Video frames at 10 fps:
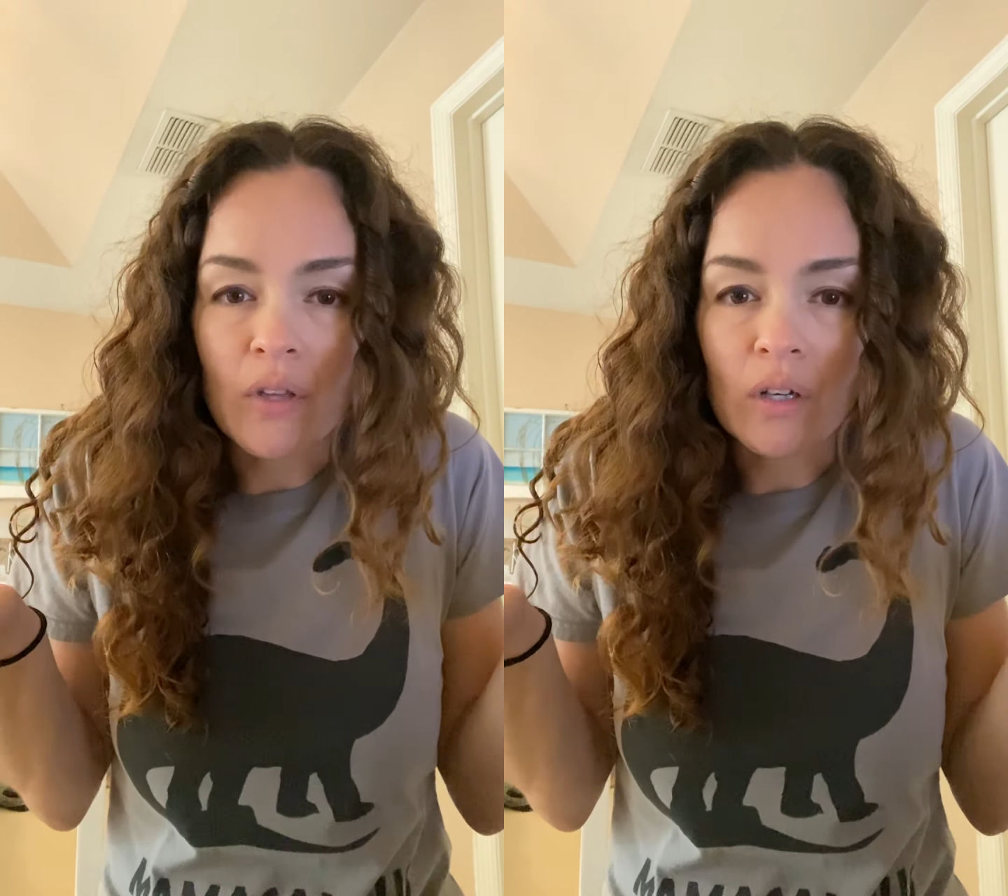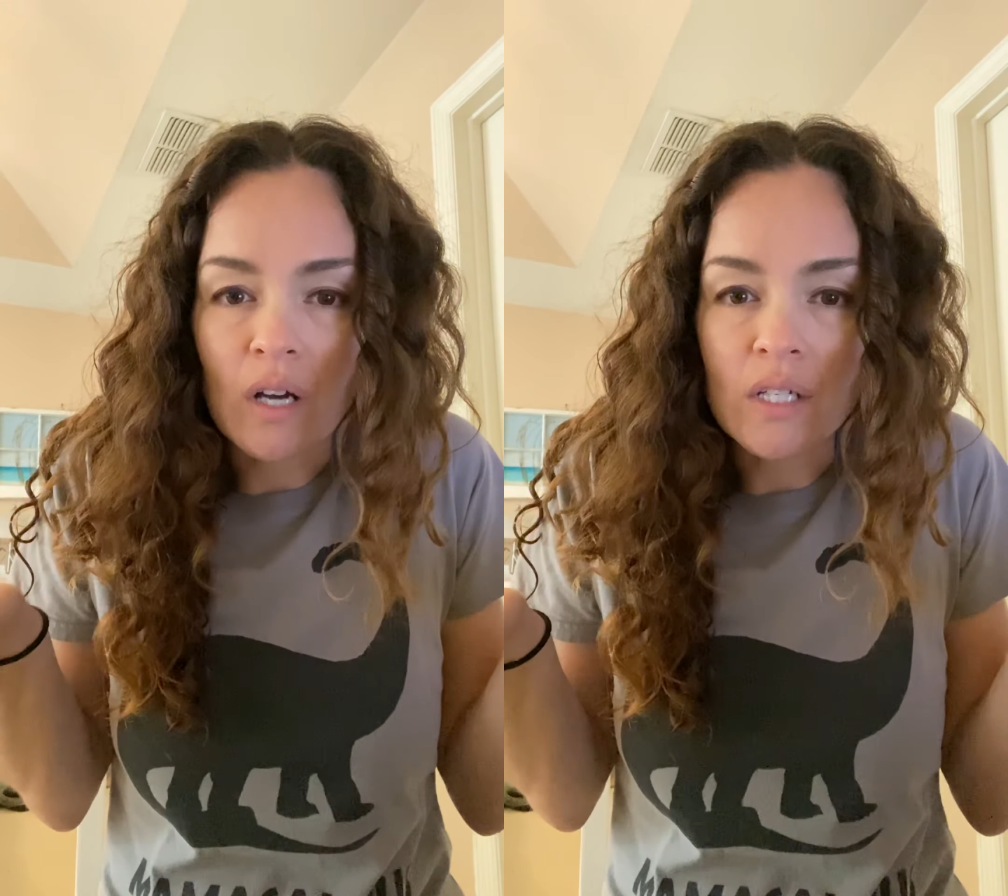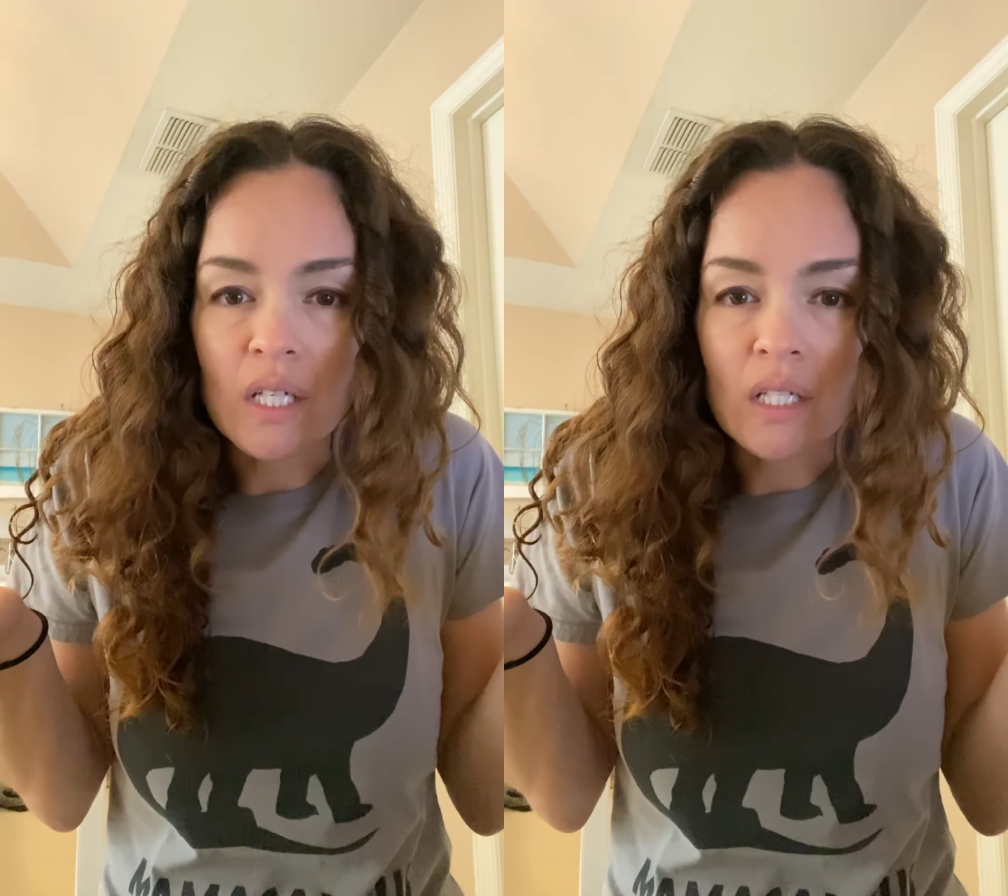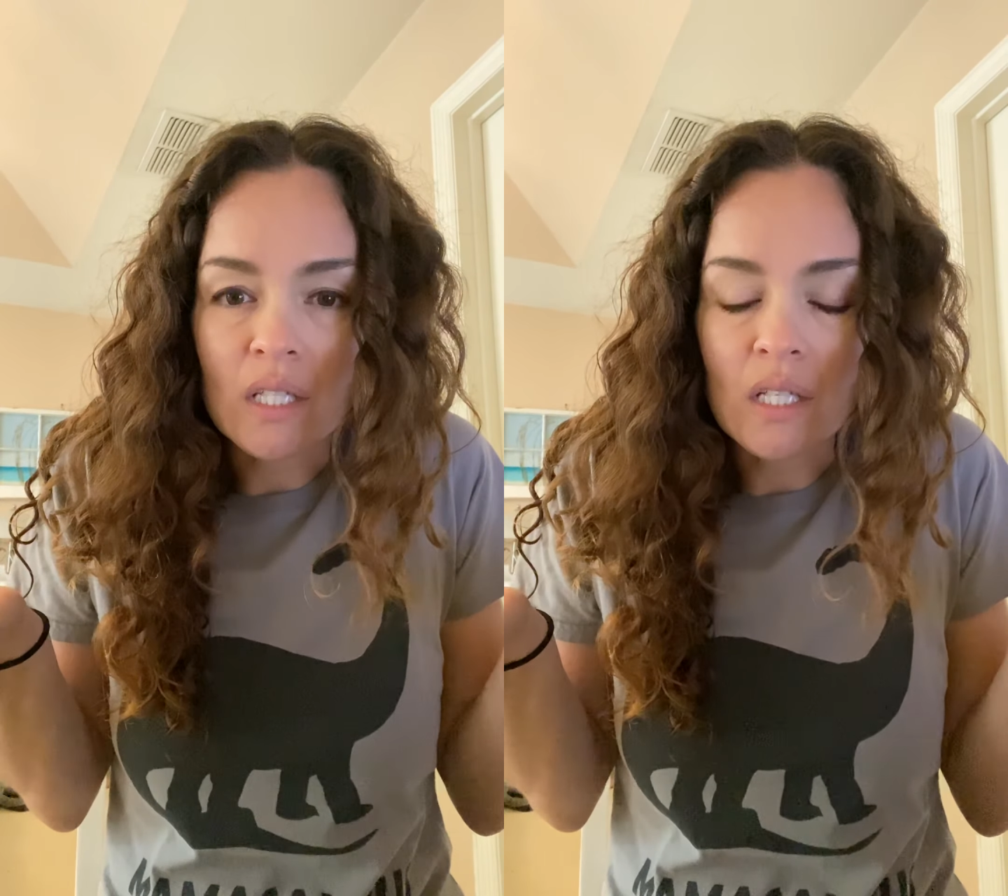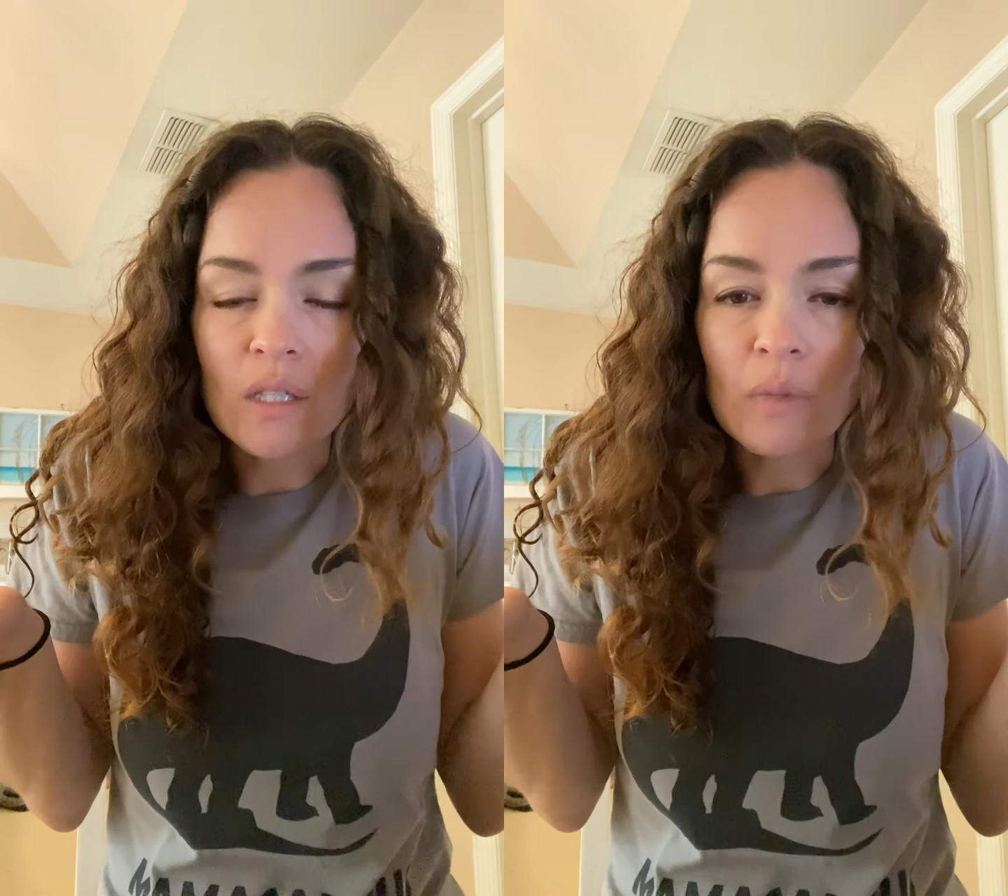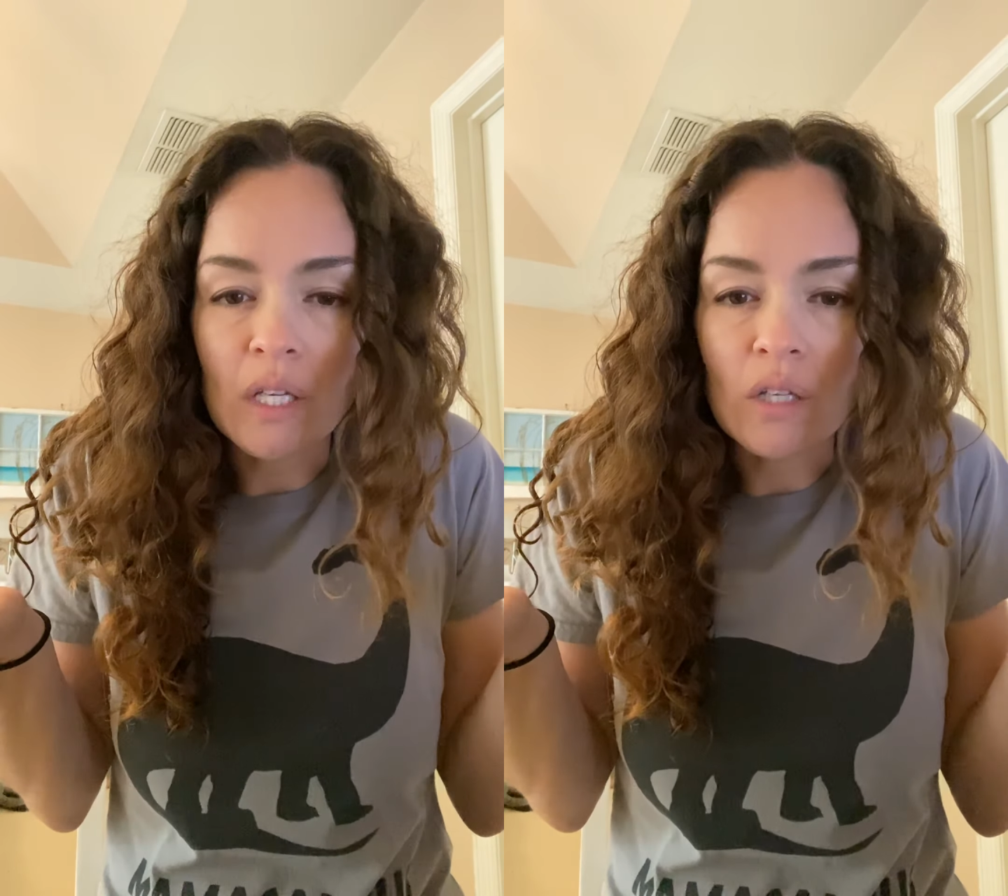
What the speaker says: the context it's being